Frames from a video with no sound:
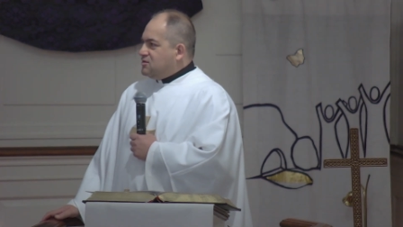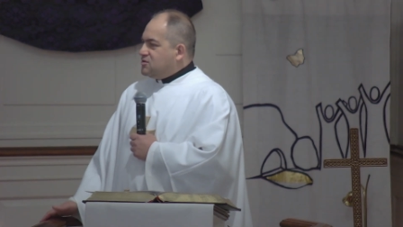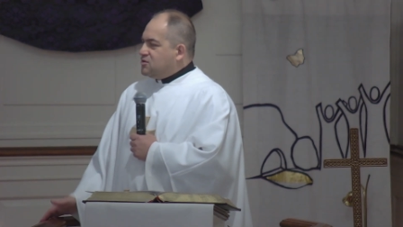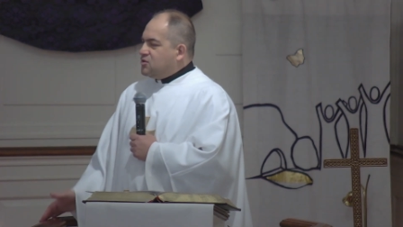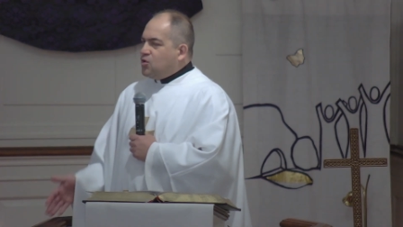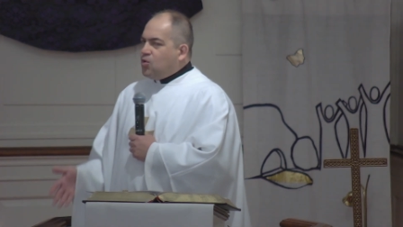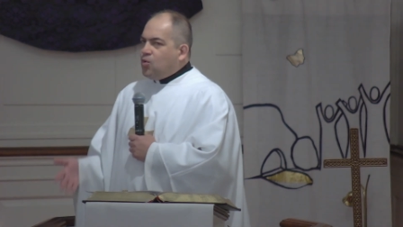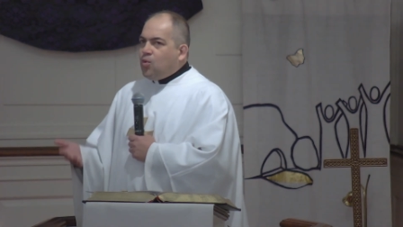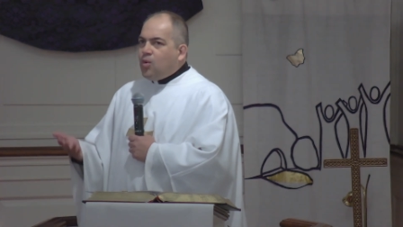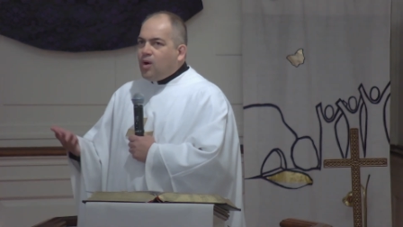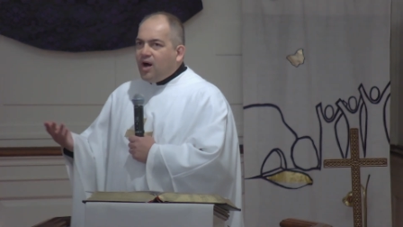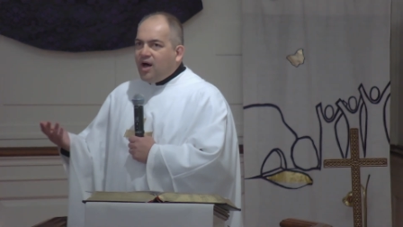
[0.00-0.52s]

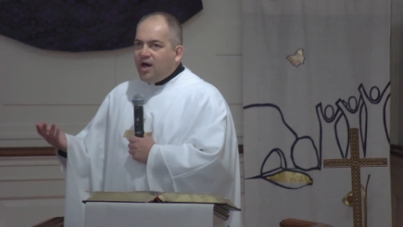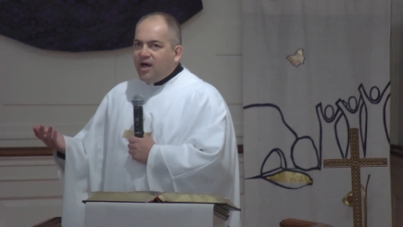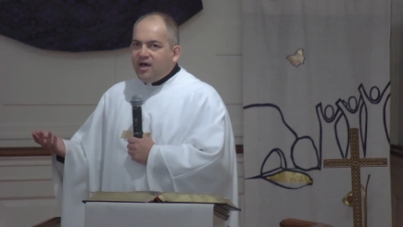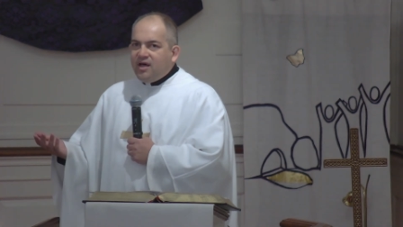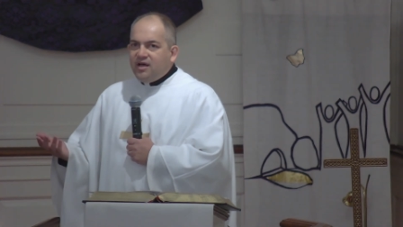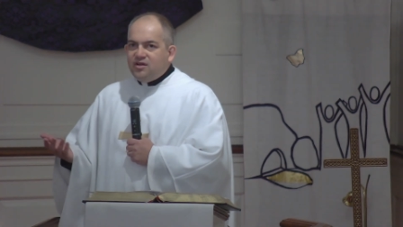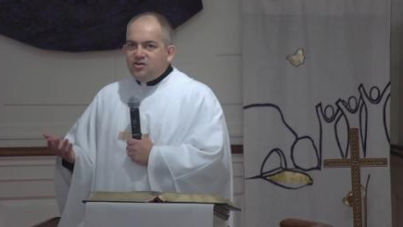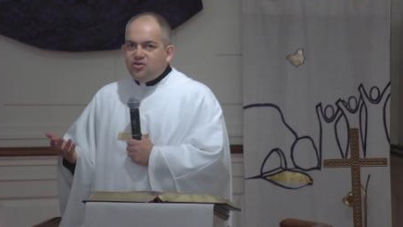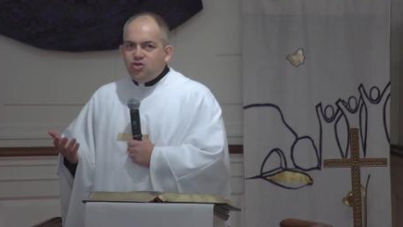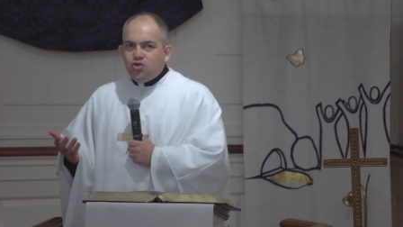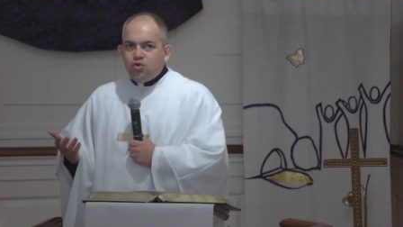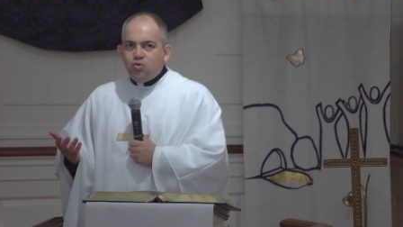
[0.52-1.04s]
So,
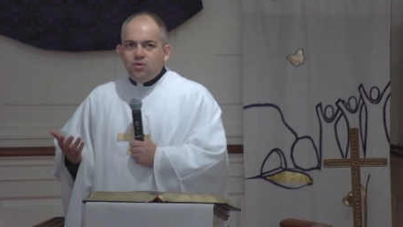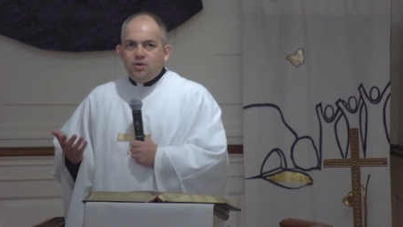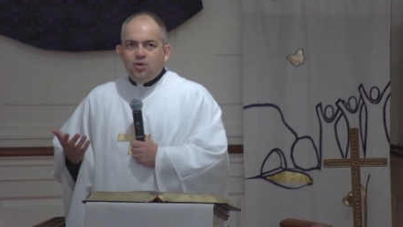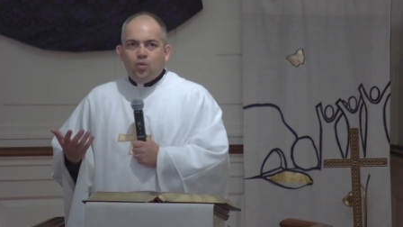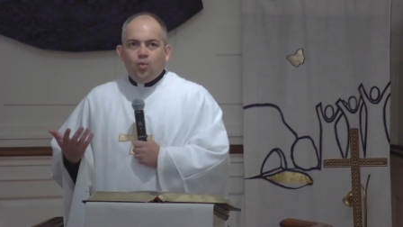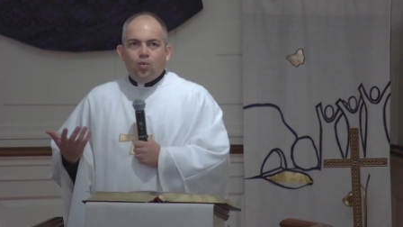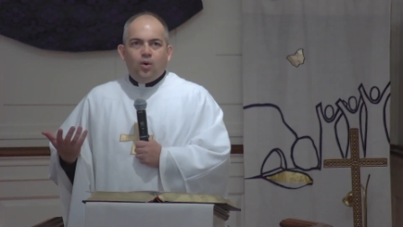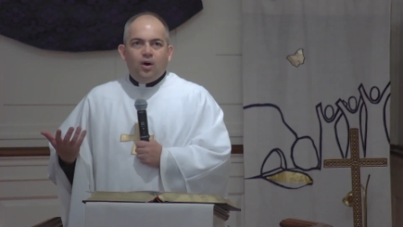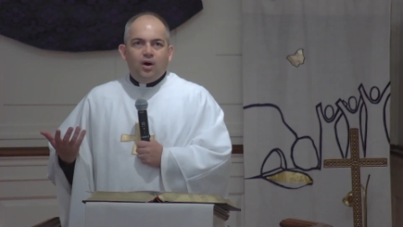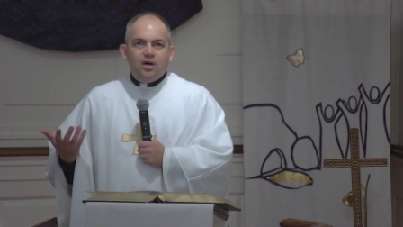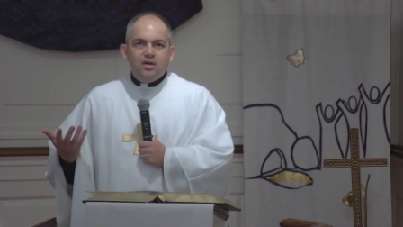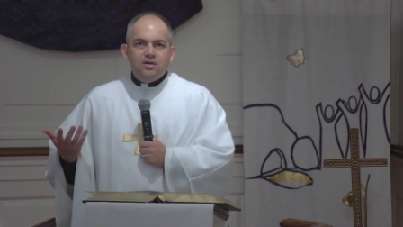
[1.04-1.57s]
why do we
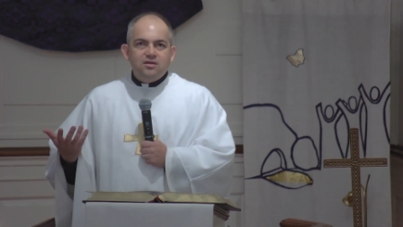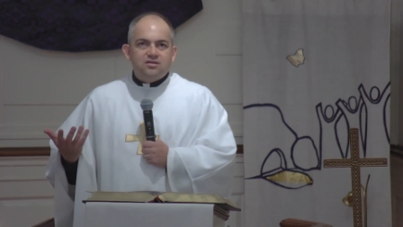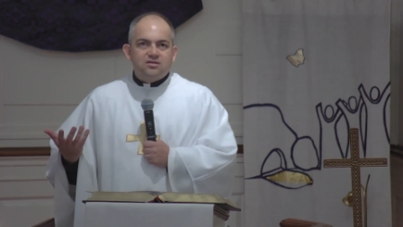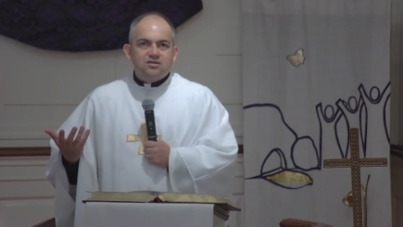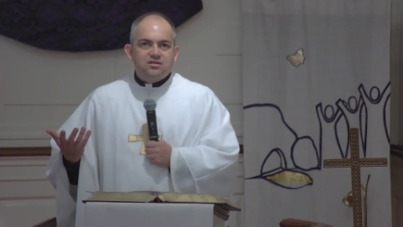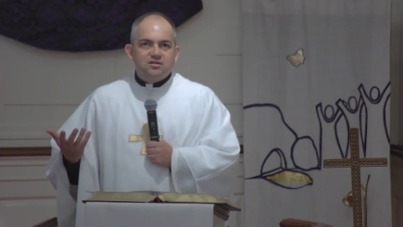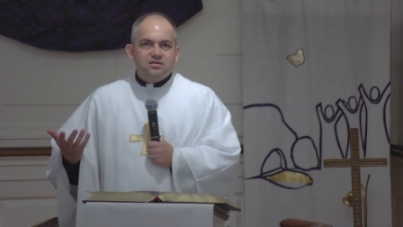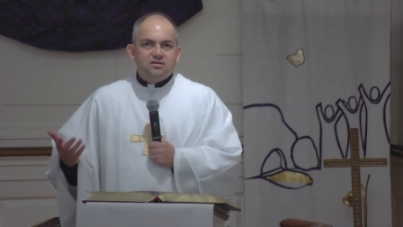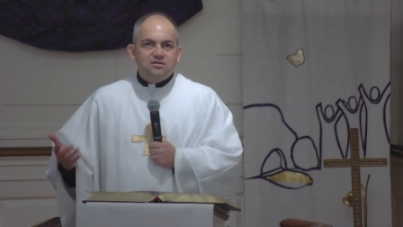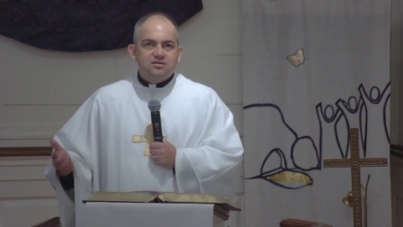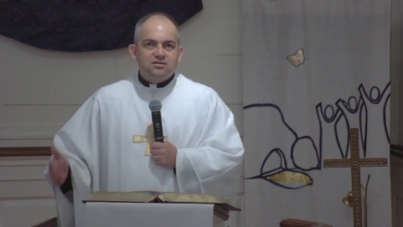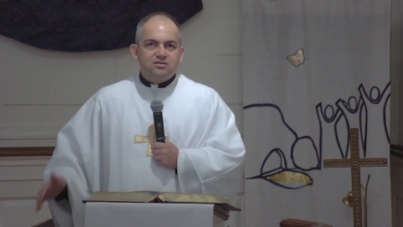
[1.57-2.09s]

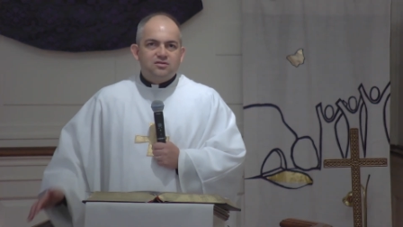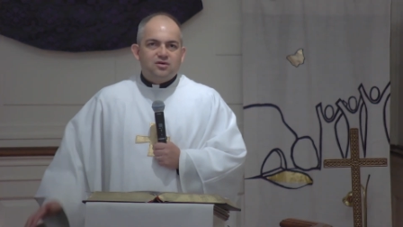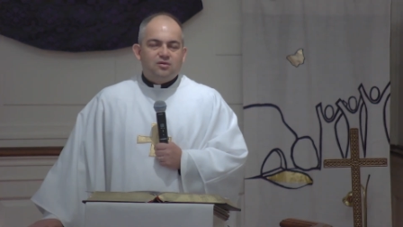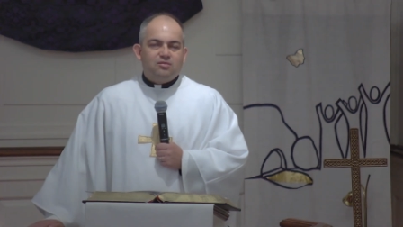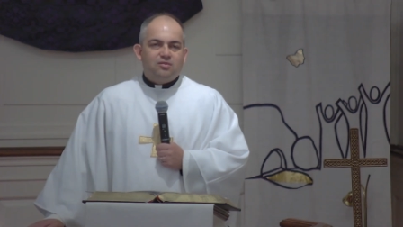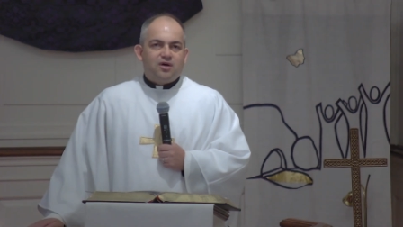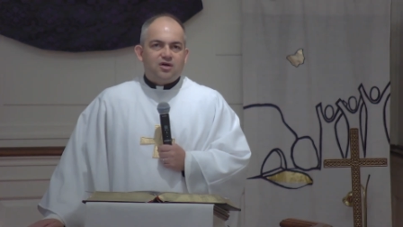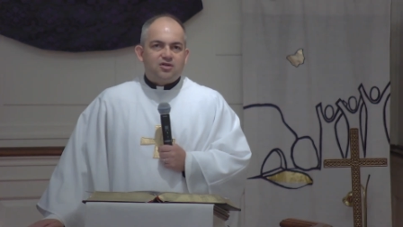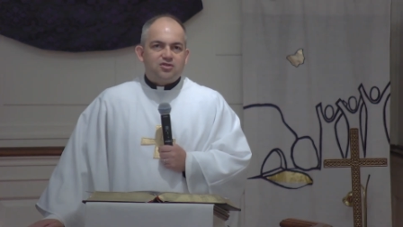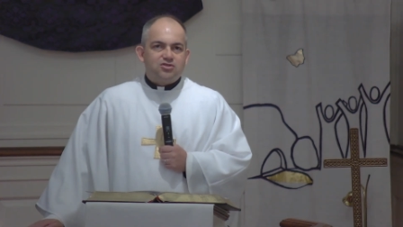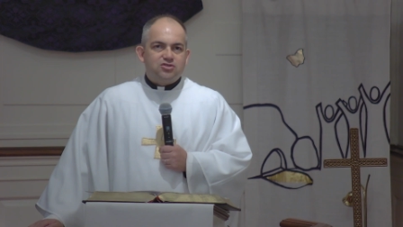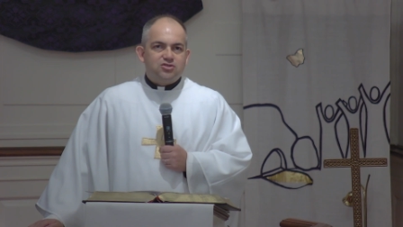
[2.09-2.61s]
want so
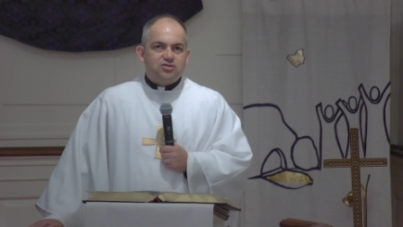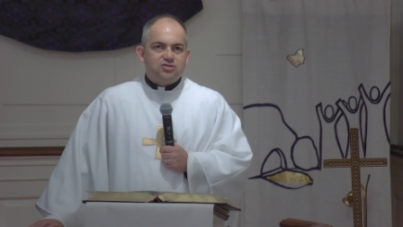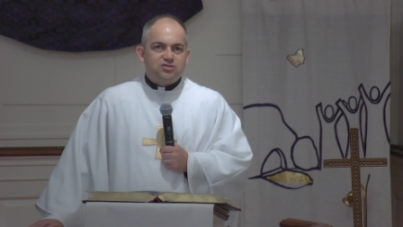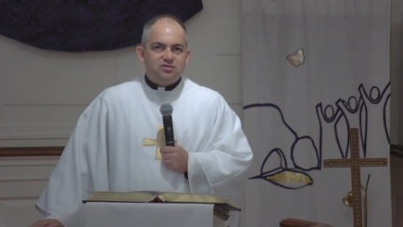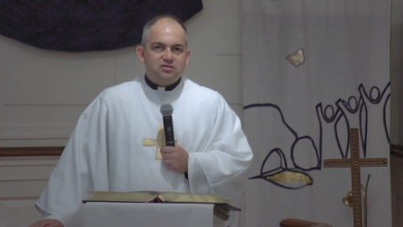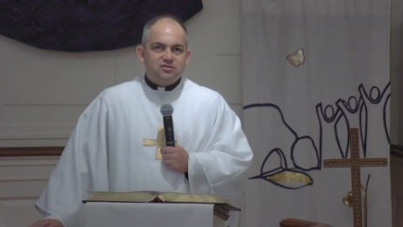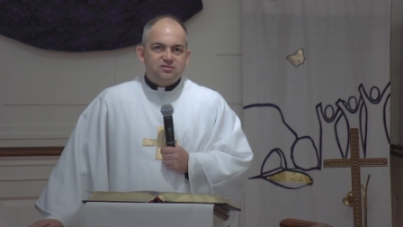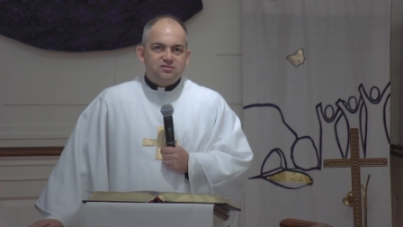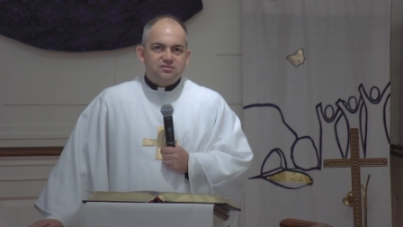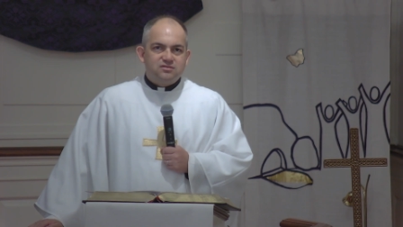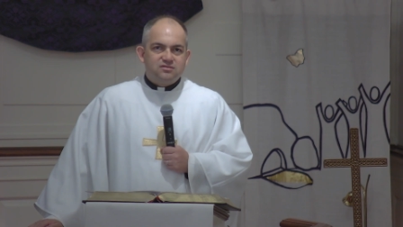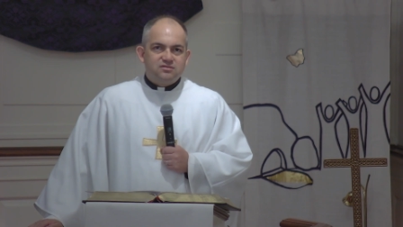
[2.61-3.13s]

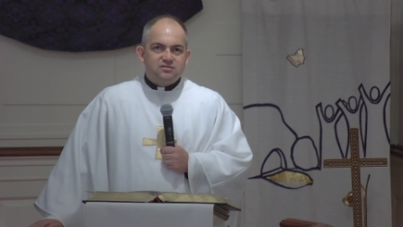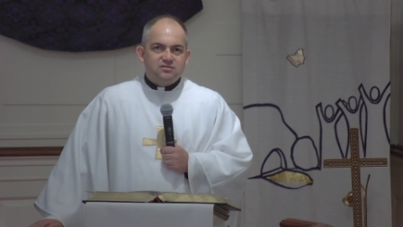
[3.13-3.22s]
much?